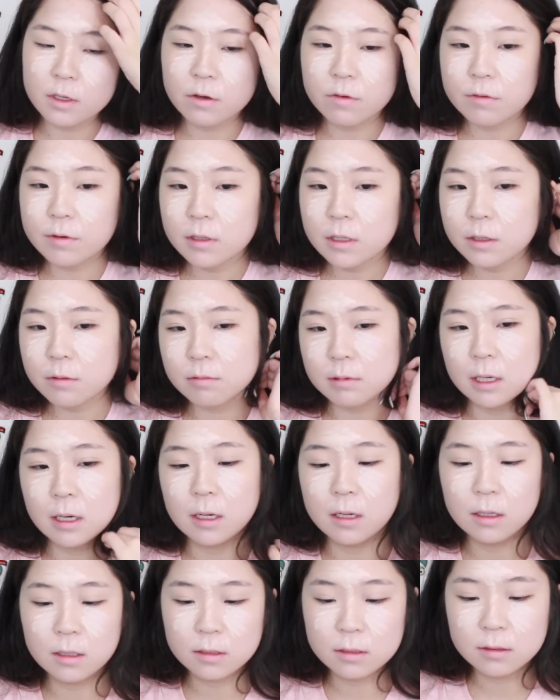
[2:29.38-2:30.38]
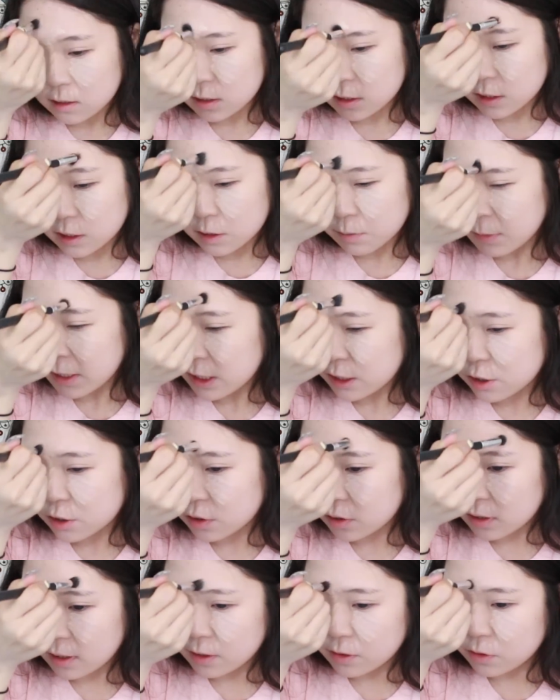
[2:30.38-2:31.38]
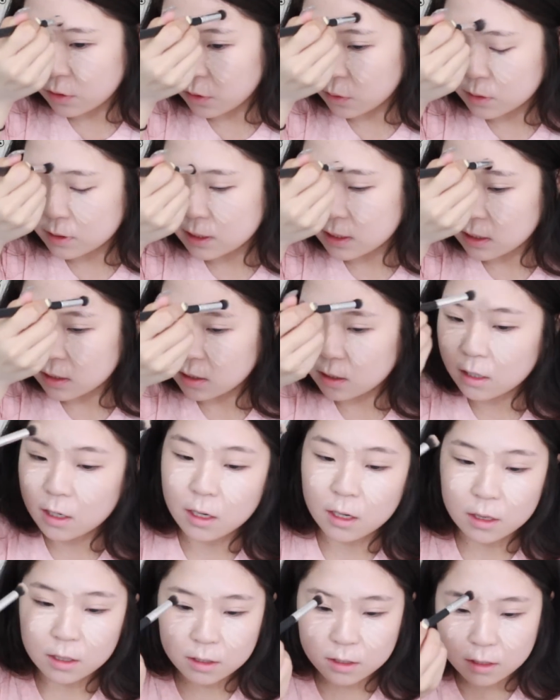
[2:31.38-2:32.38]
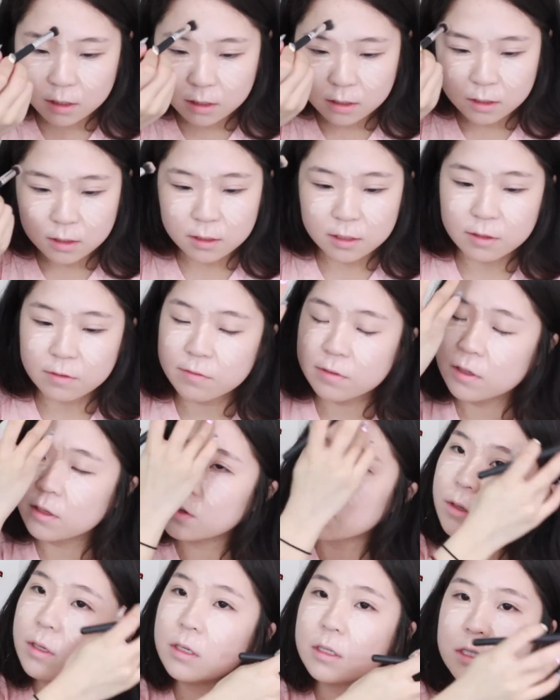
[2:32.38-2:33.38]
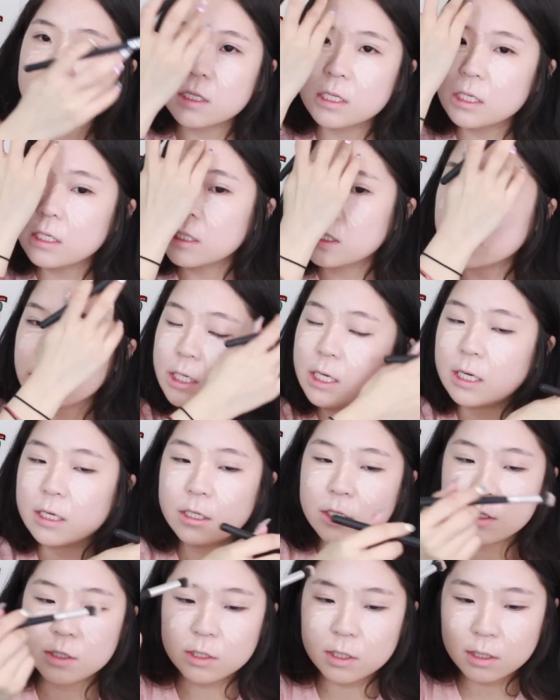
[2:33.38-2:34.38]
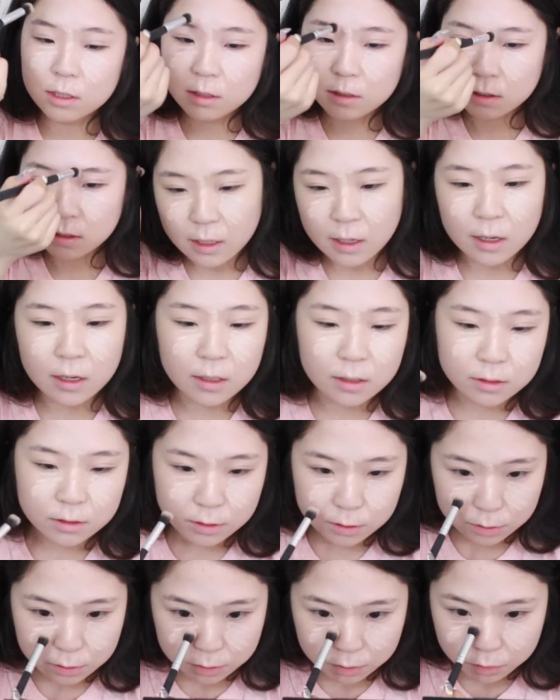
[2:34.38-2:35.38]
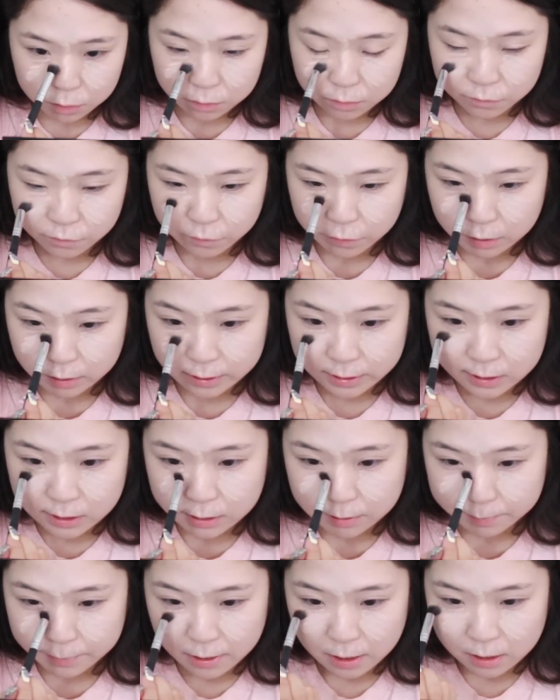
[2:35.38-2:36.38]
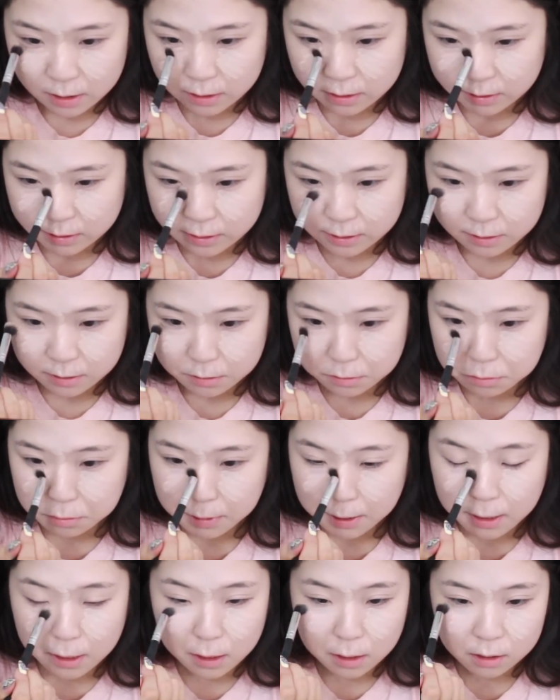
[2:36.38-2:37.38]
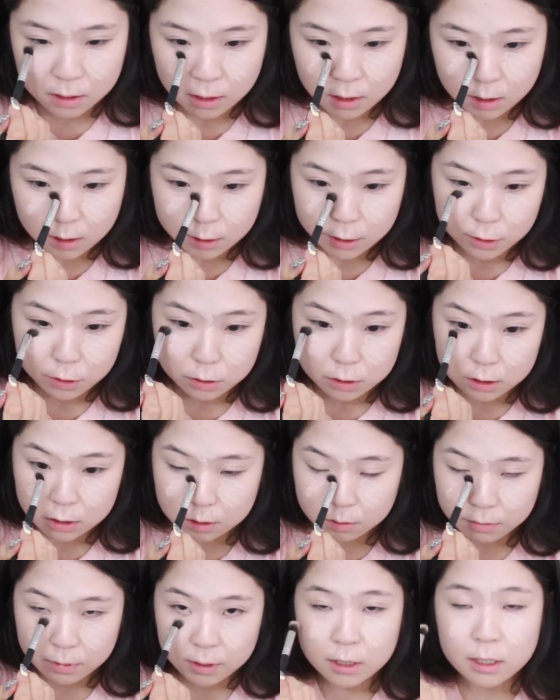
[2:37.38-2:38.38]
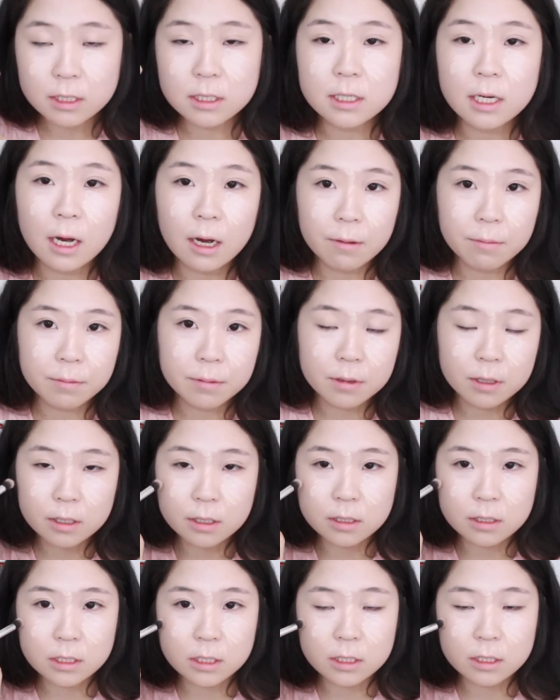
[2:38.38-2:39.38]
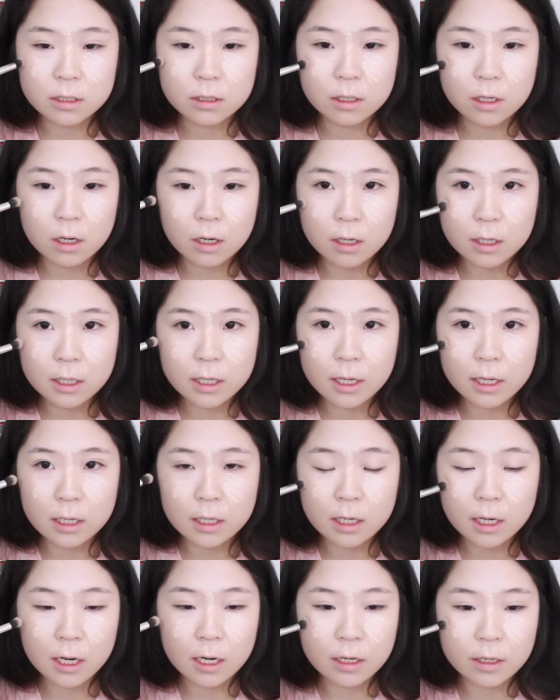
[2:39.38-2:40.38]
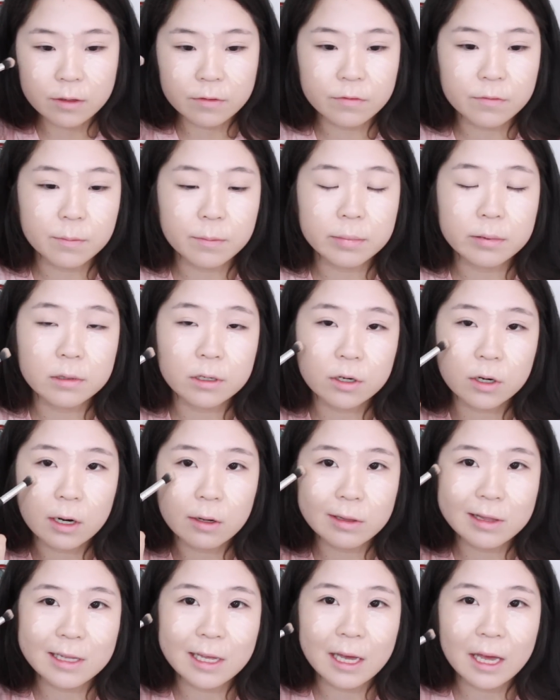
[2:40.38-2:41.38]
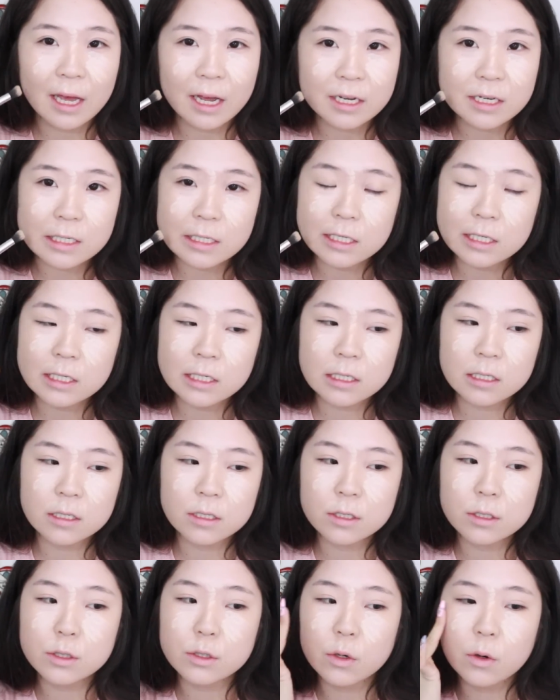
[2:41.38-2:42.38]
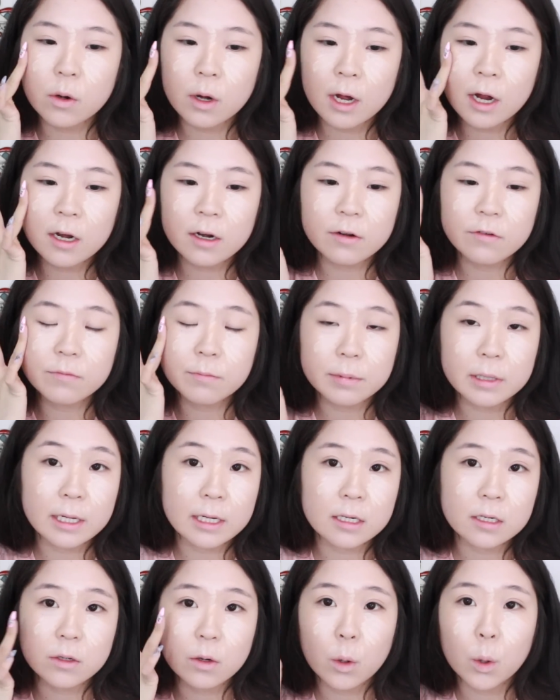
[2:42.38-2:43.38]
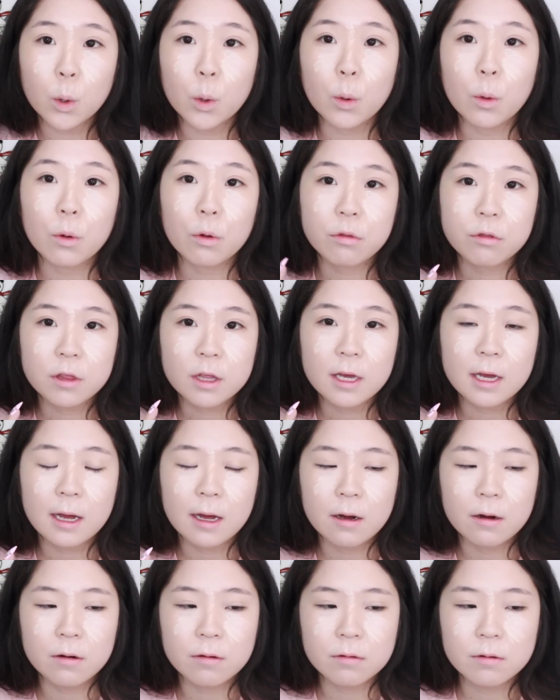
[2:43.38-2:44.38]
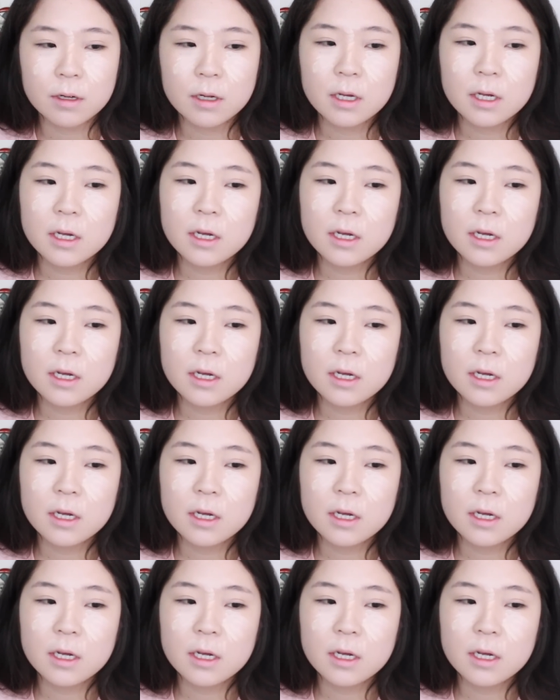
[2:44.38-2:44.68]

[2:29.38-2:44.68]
really well. Just make sure that you don't see the color even though there's still the texture. And to really spot conceal well, you just want to tap the concealer on it and kind of blur out the edges. Don't kind of blend the whole thing out.